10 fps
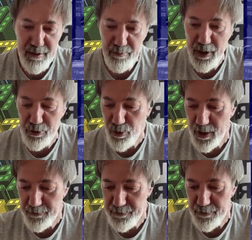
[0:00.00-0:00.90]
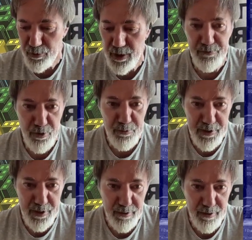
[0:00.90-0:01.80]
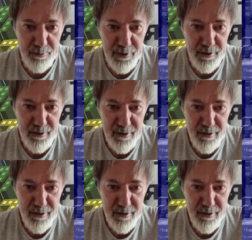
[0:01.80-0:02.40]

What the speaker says: my wife was from Southampton.